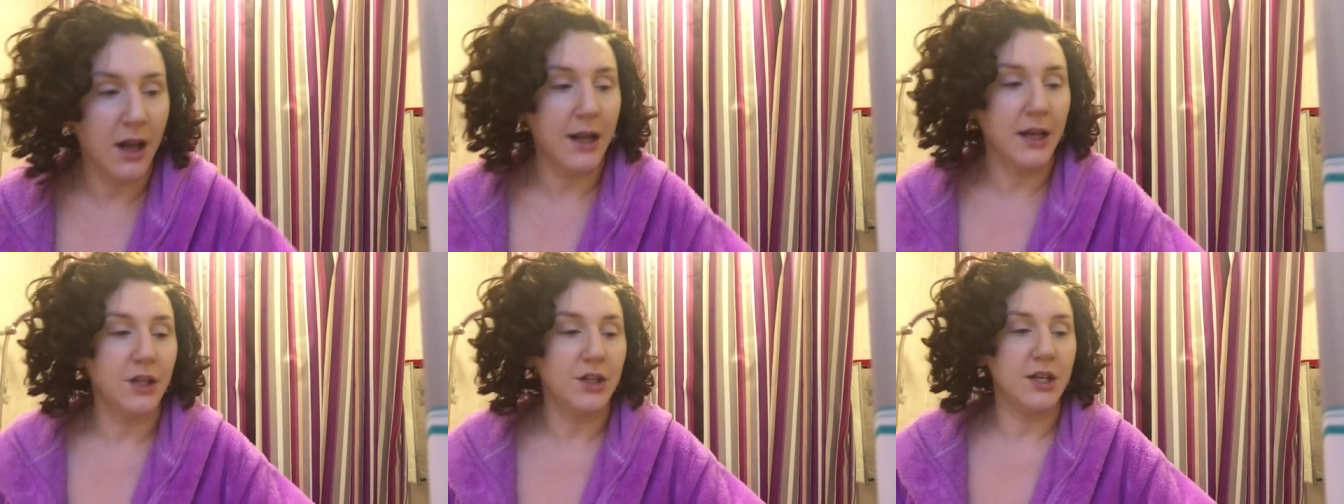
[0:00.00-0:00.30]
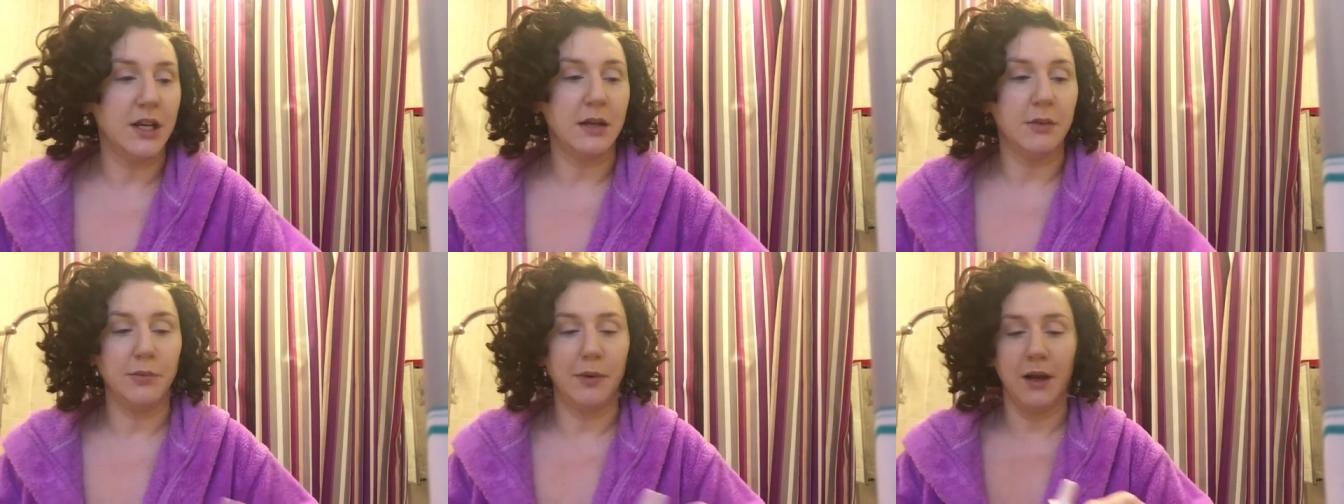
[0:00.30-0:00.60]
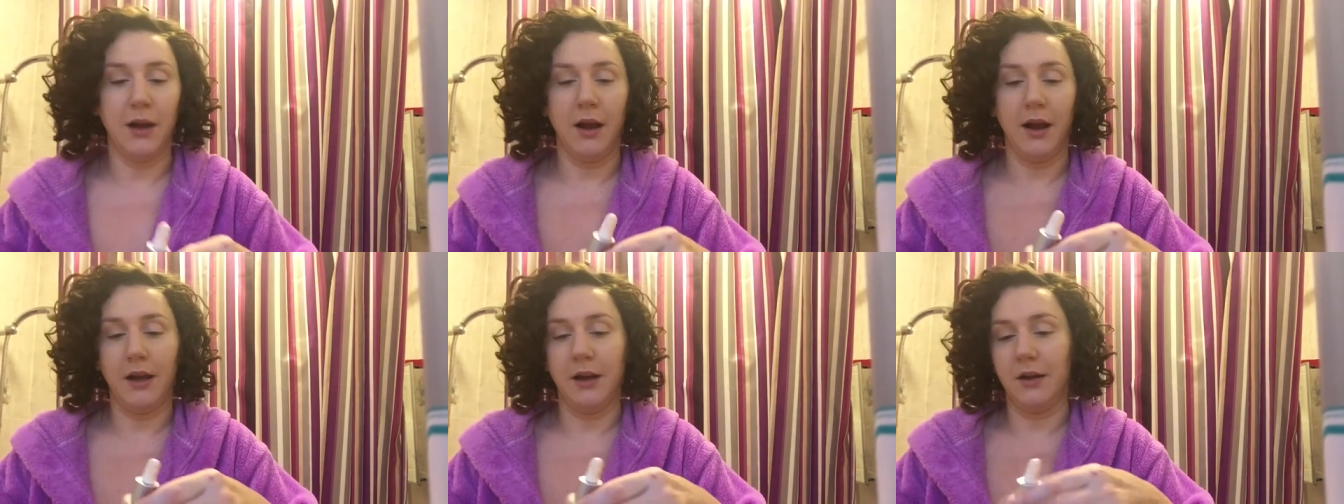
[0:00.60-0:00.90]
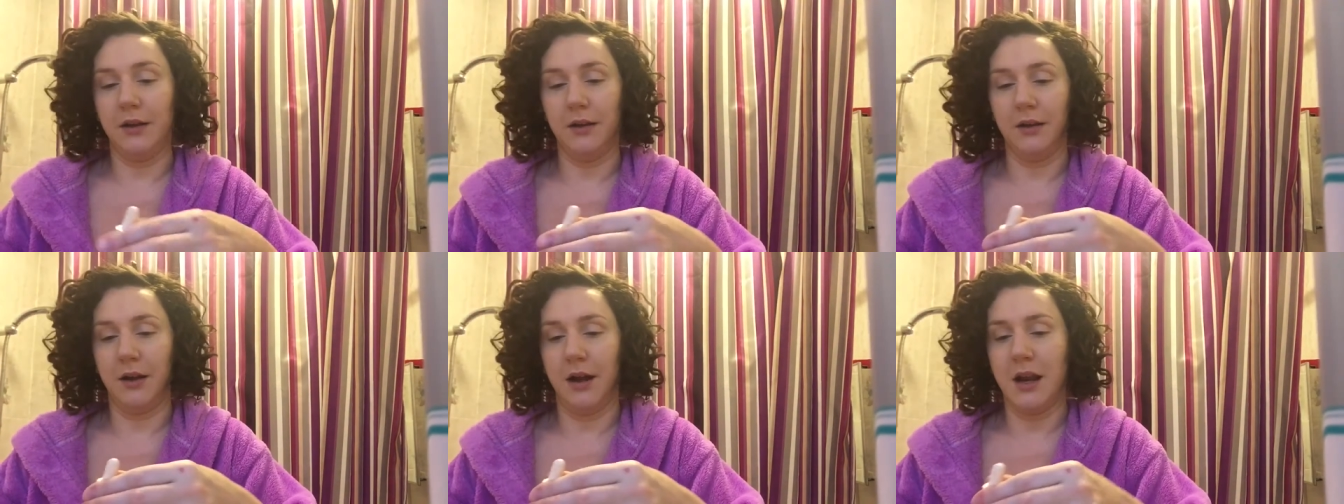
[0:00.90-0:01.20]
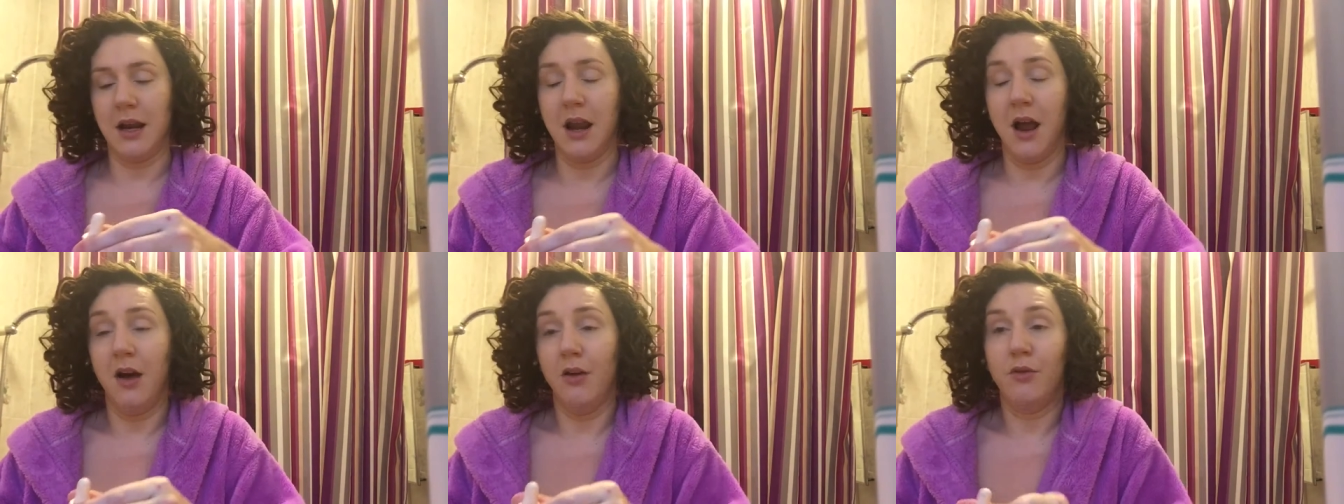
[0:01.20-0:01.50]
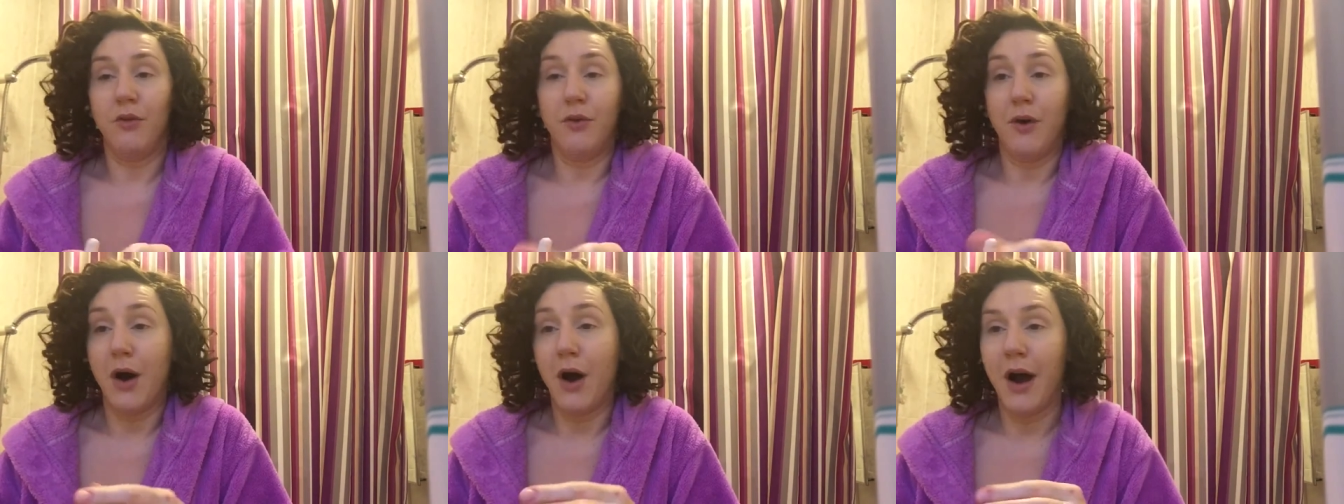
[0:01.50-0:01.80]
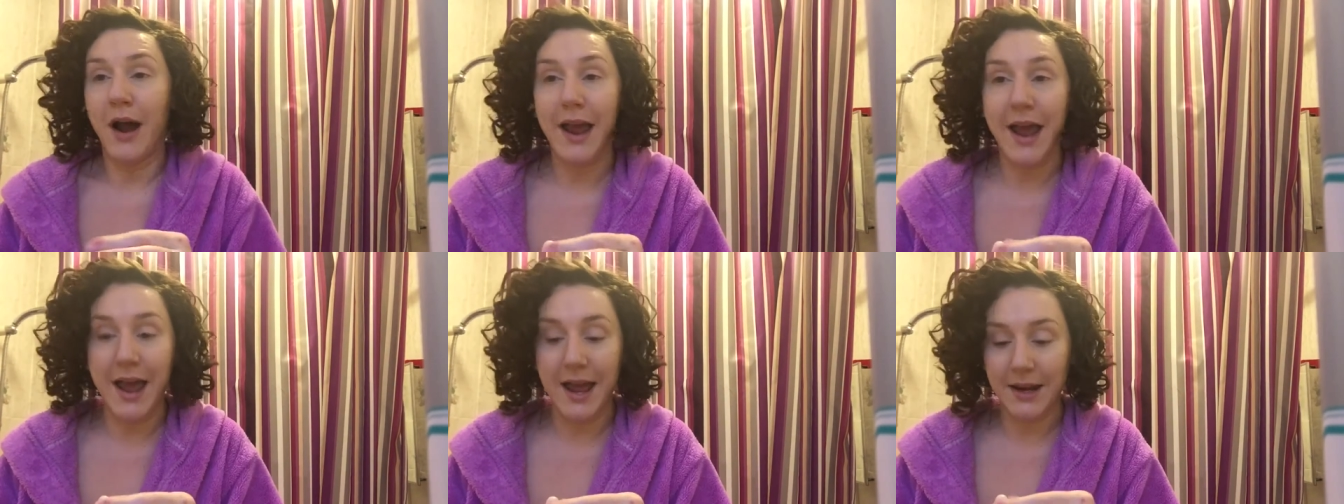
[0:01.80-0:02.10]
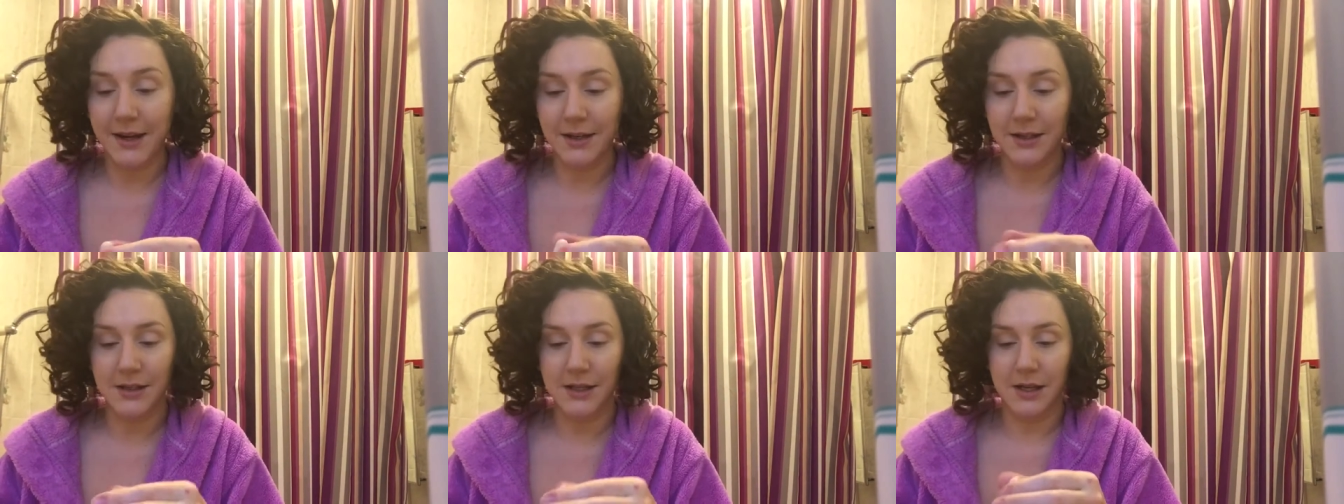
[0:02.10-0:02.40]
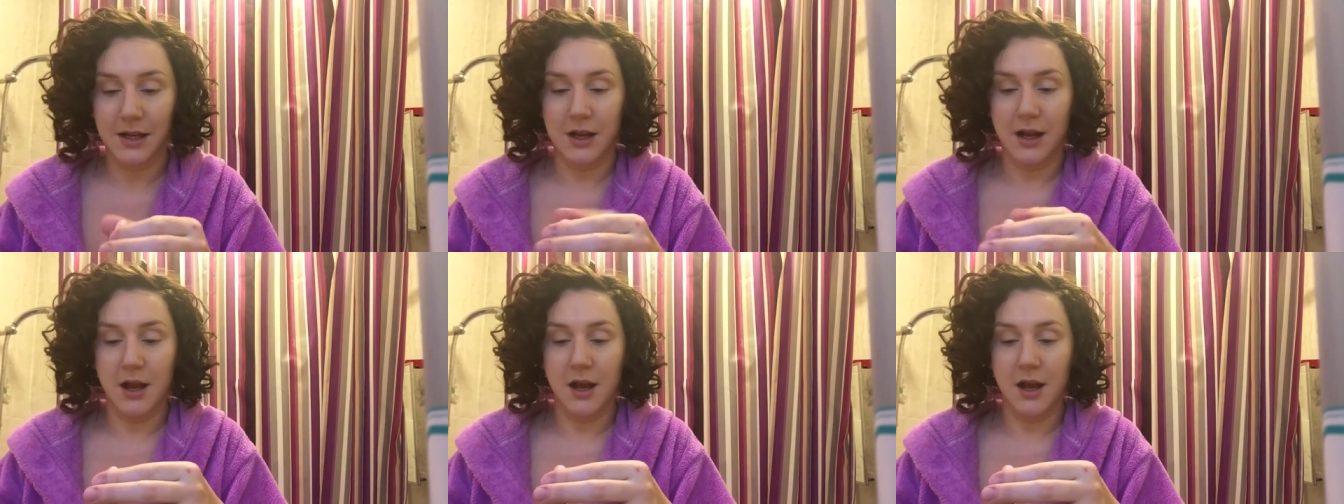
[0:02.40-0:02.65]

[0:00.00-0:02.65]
like cheap. I love high end.